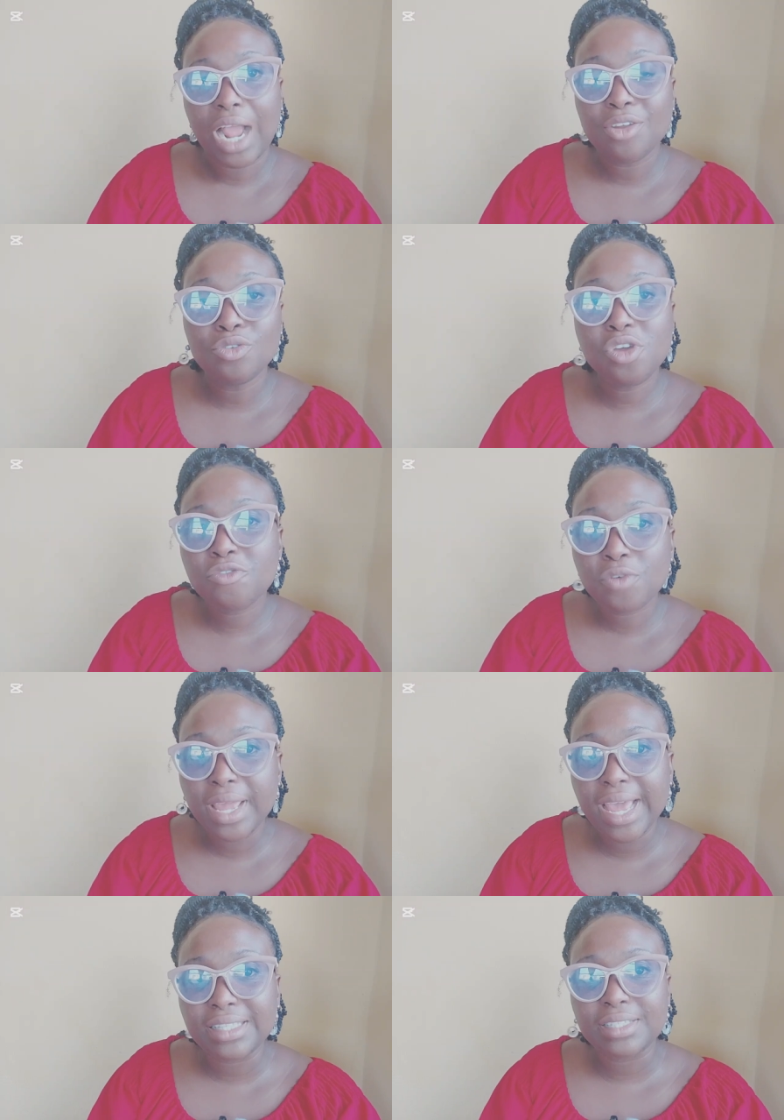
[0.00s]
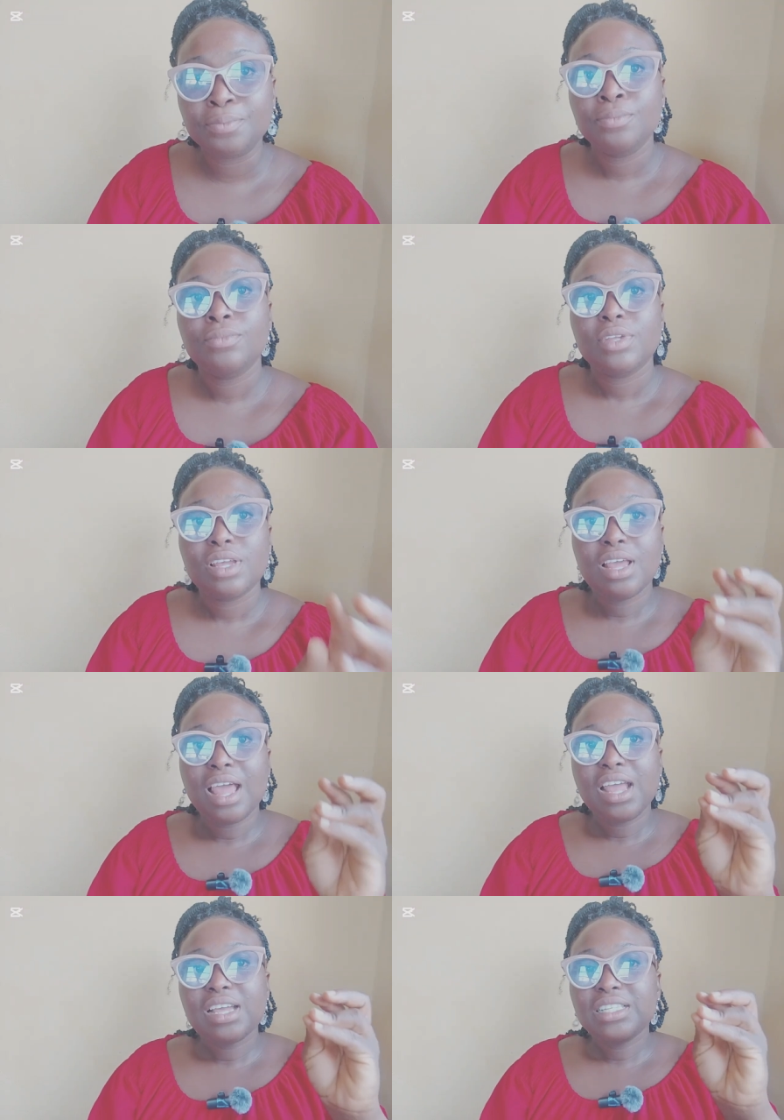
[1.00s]
I don't know if you get.
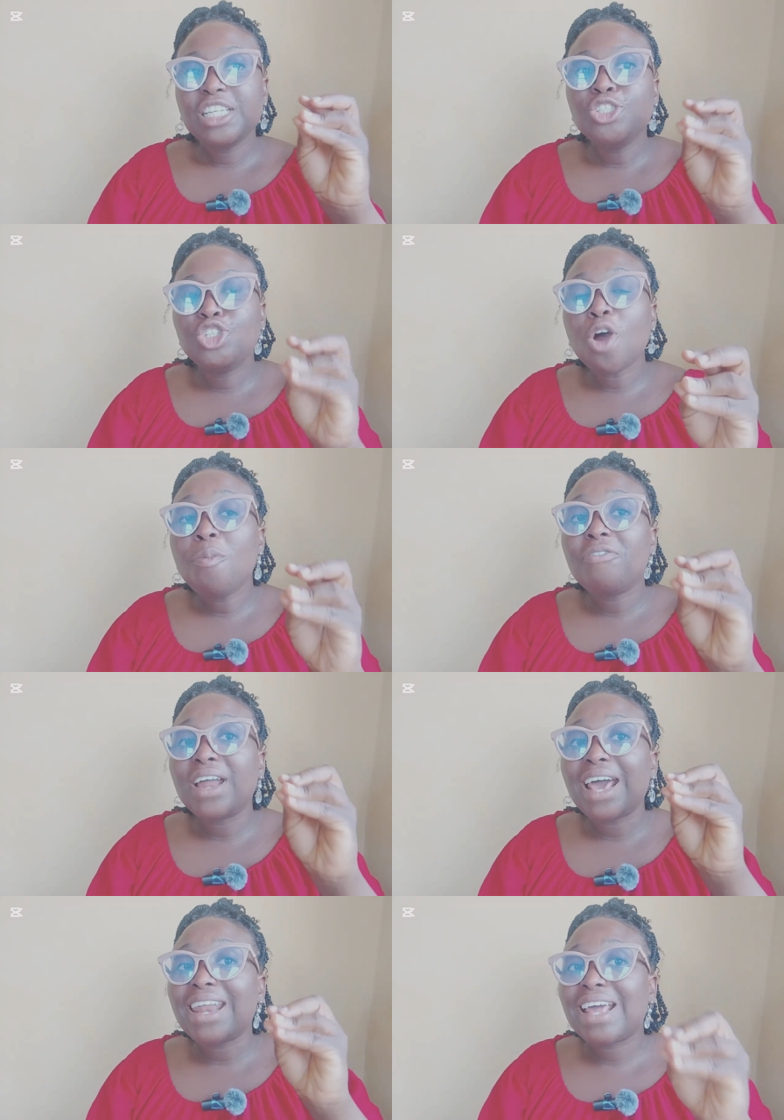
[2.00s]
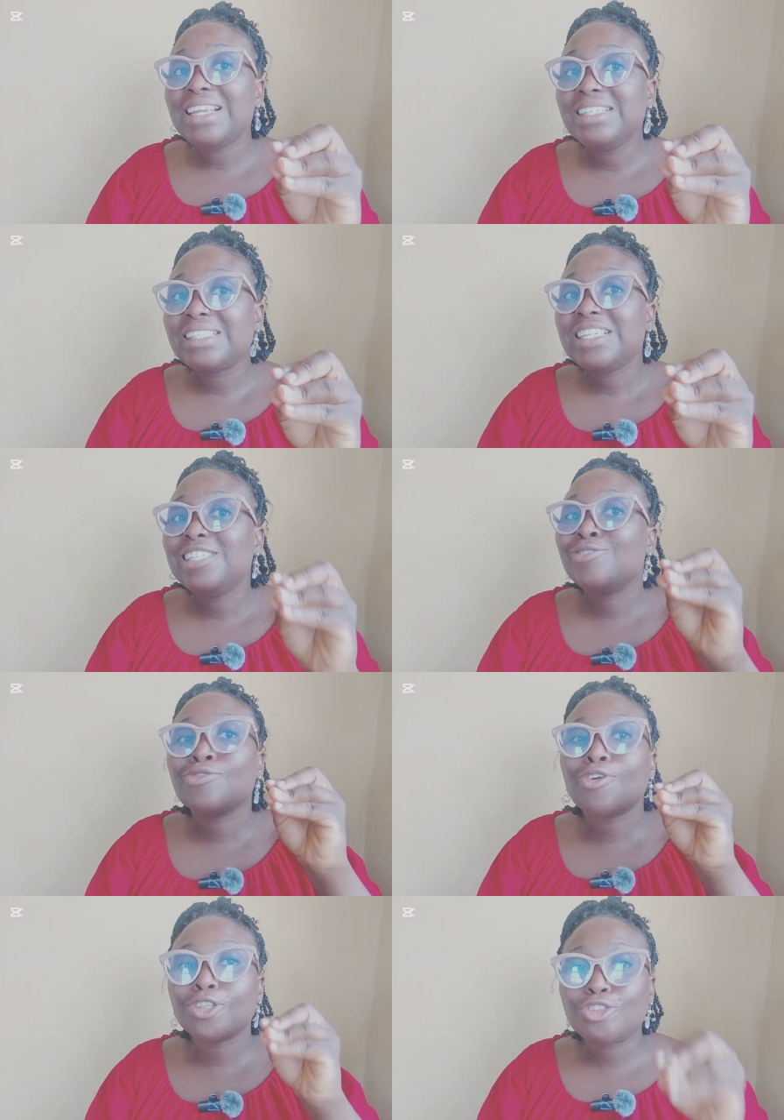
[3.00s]
The job of an analyst is
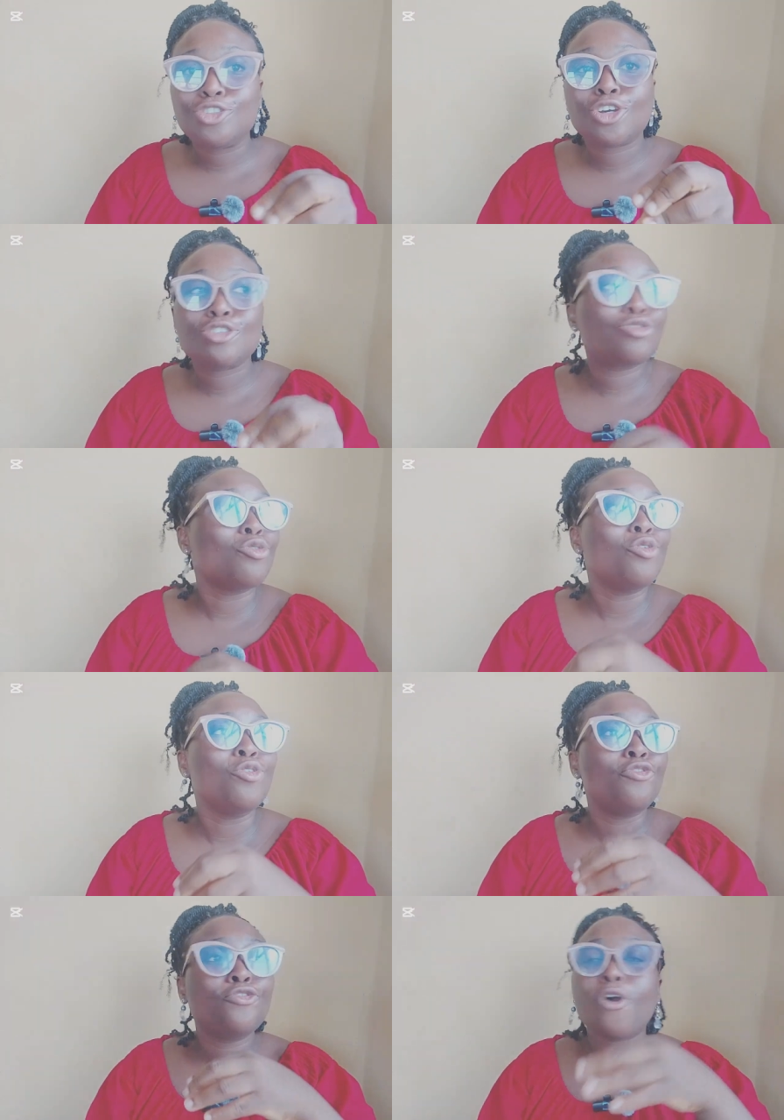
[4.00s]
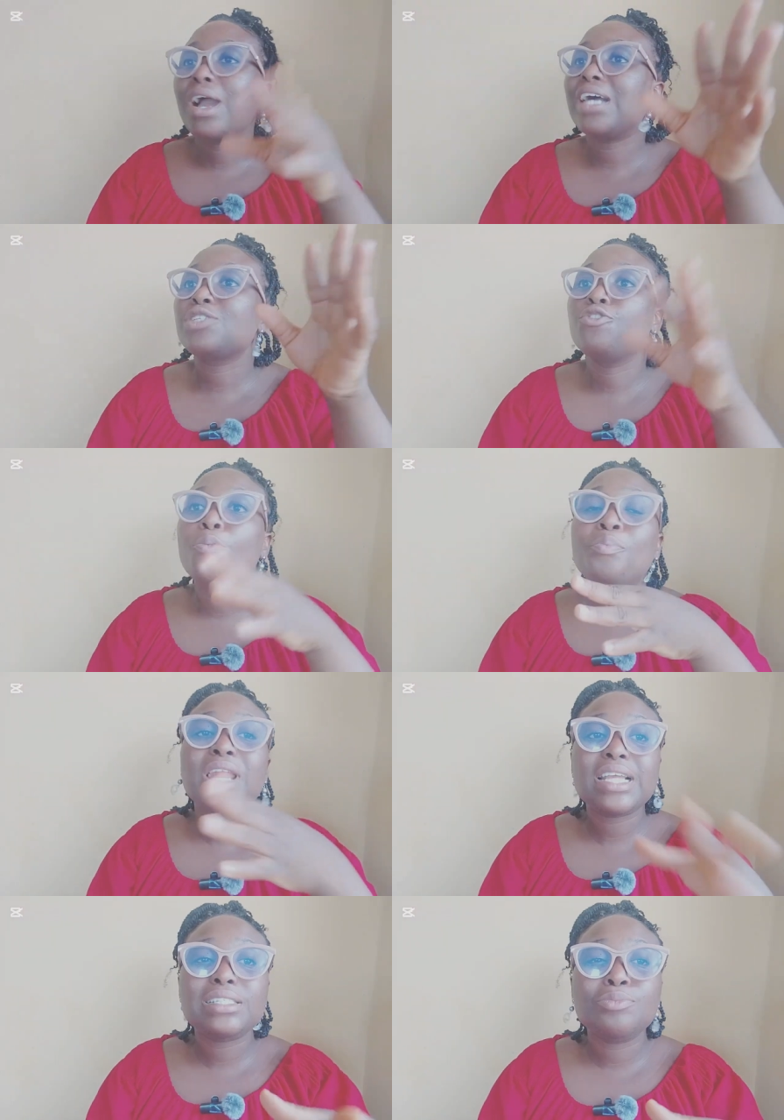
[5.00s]
not just to forecast for
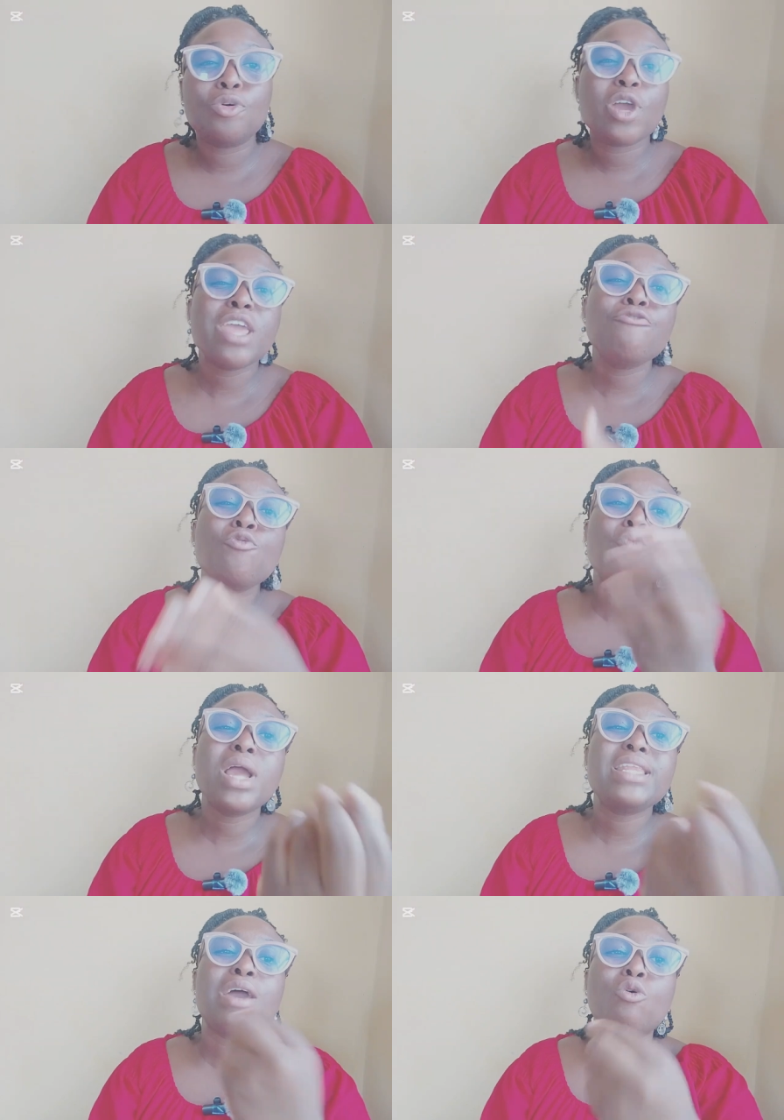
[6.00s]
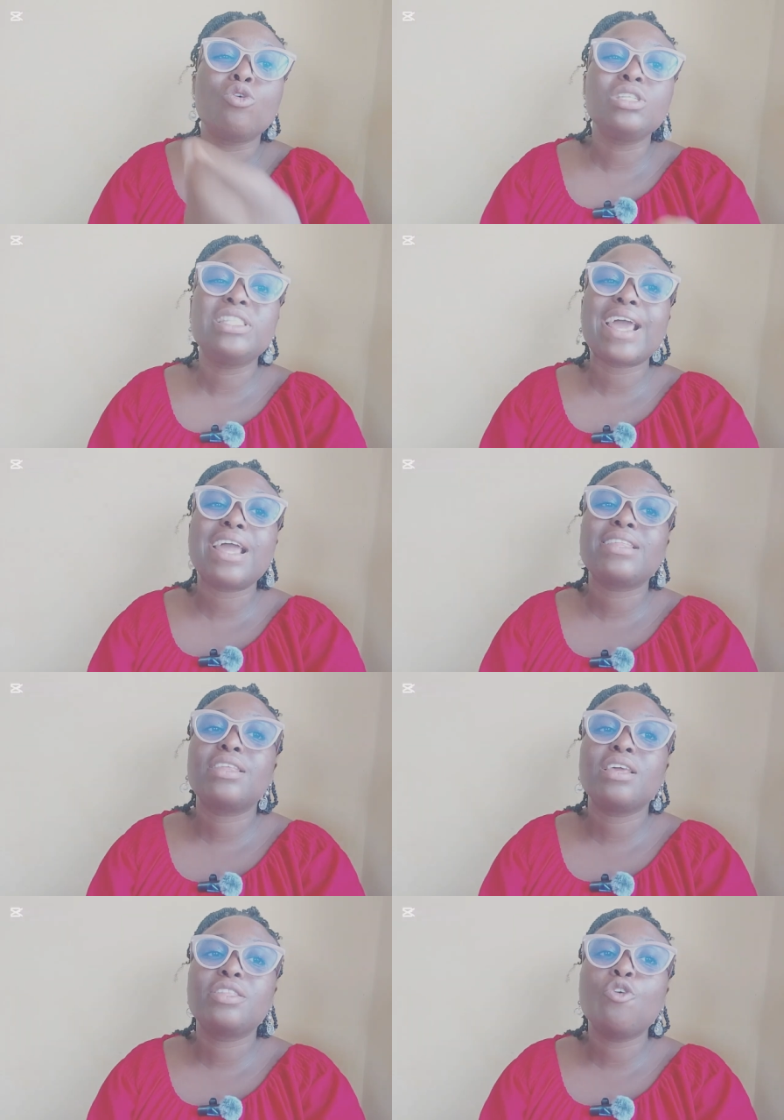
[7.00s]
plenty, but even when there will
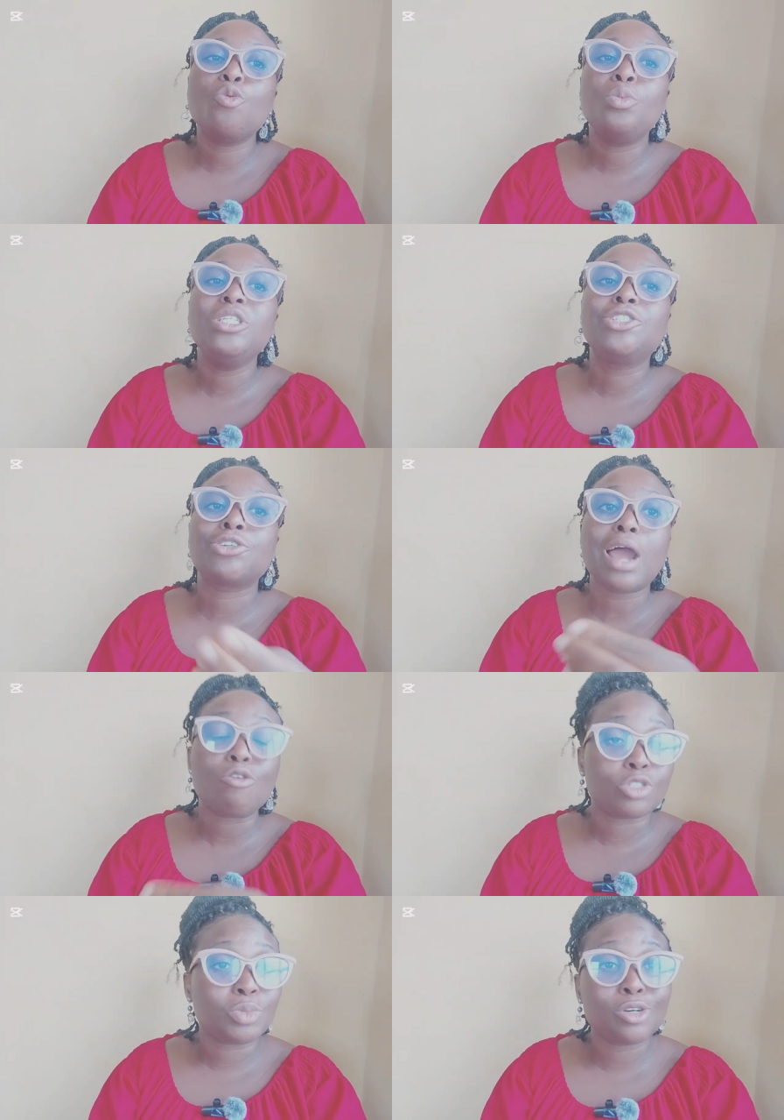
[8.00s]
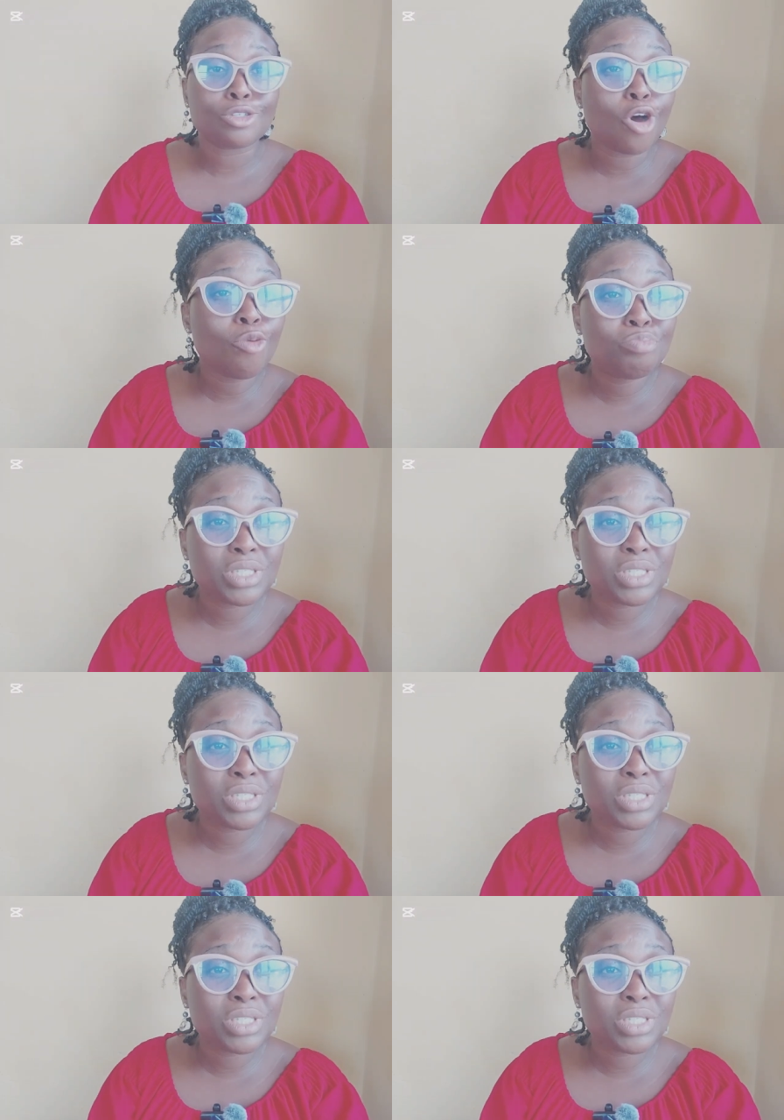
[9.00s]
be drought, because all